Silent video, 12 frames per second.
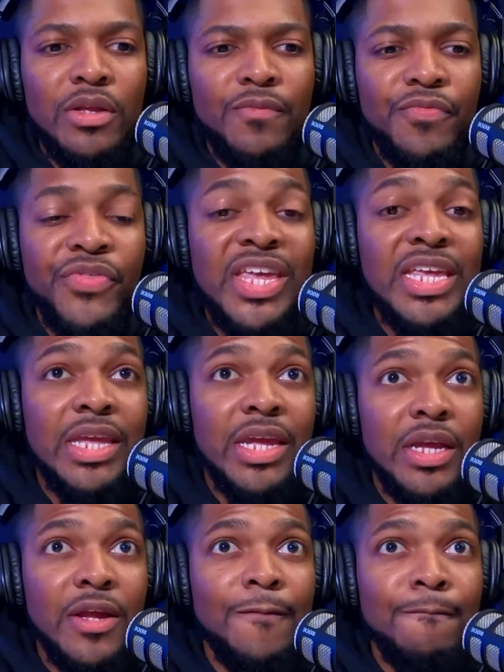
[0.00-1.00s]

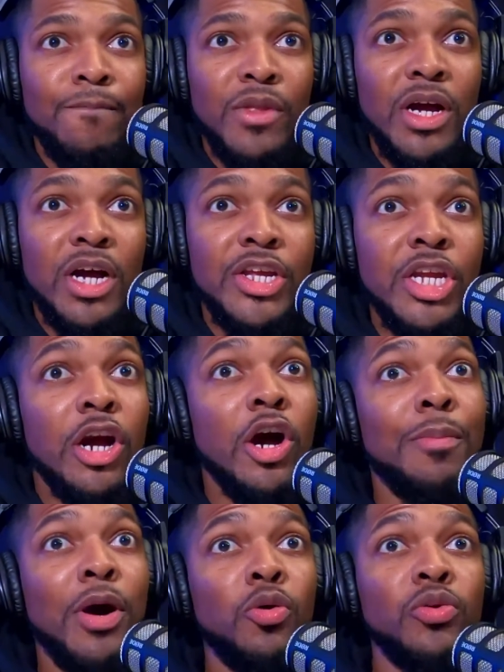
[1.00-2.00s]
thinking you're
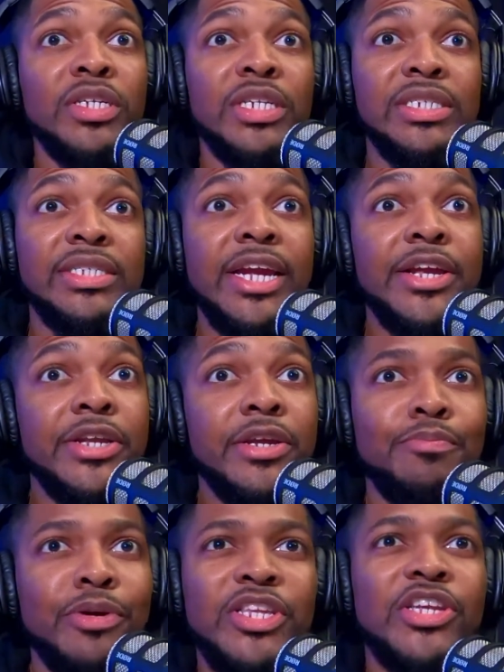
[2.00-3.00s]
upholding a
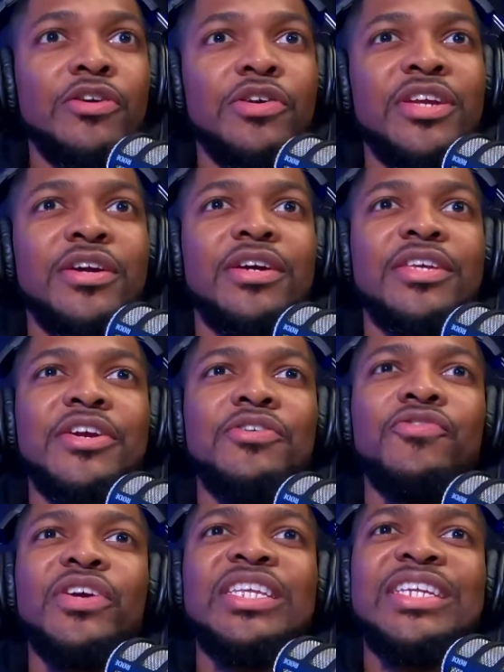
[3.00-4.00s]
standard, but you're
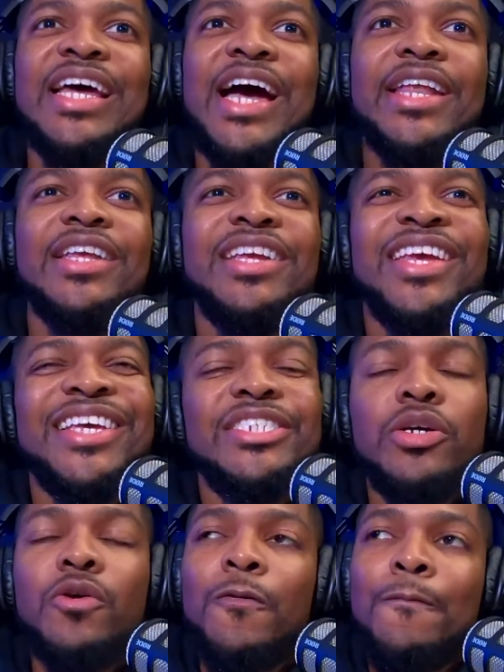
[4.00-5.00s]
really not. And
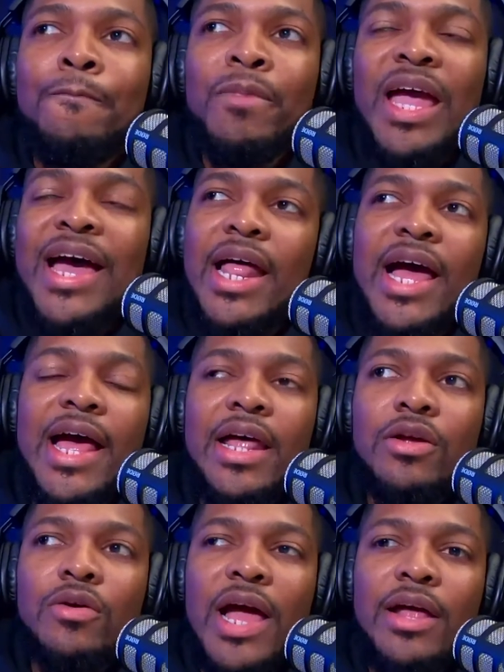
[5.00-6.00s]
so I
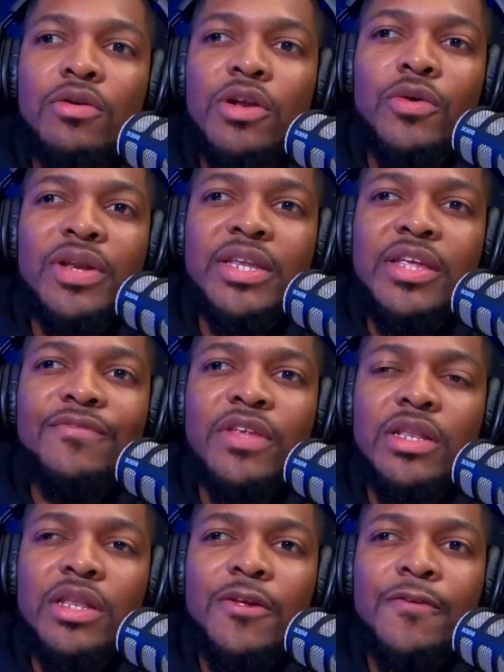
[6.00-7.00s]
don't know. And
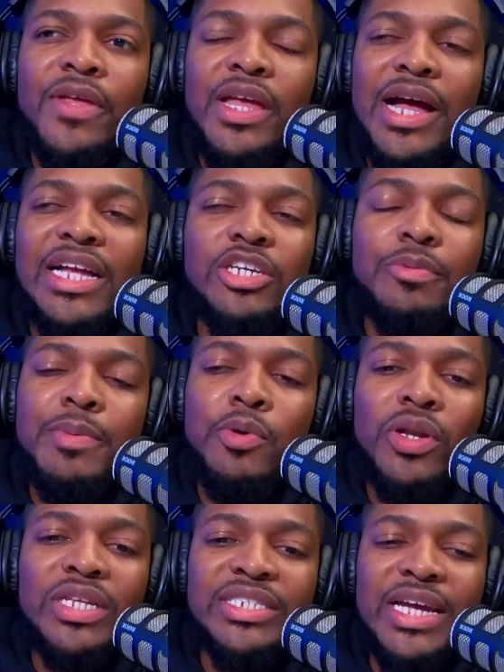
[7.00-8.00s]
even I tell people
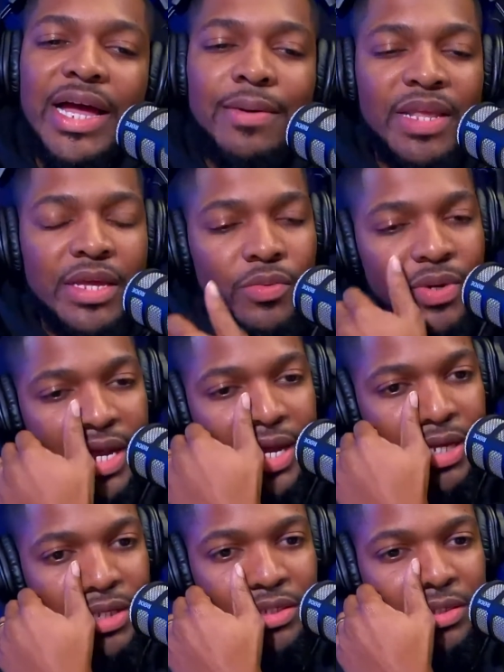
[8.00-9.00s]
all the time, like when
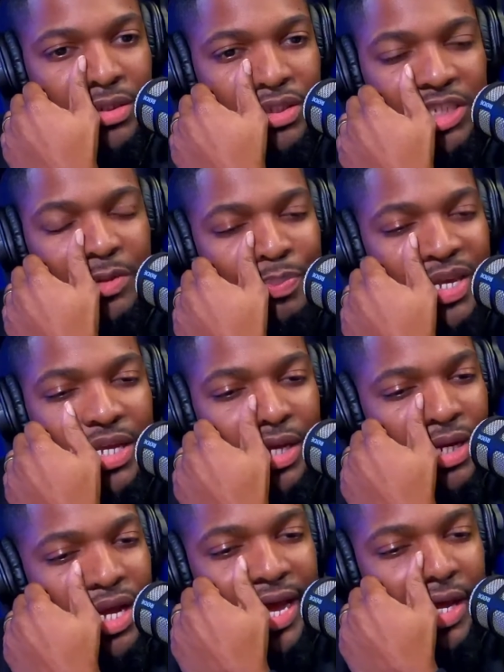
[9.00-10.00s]
I
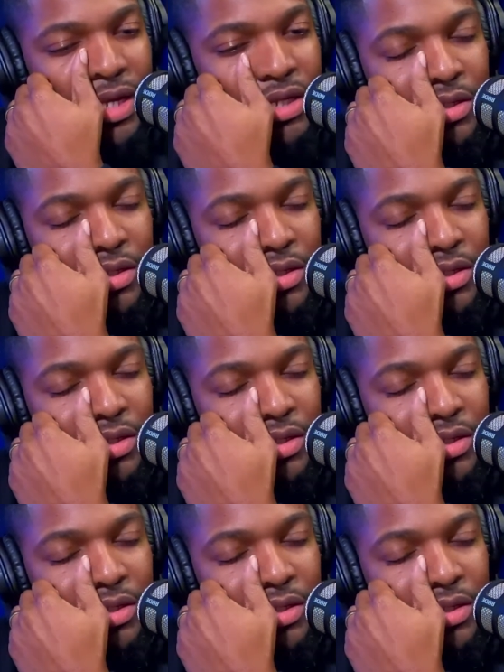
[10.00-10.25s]
speak, I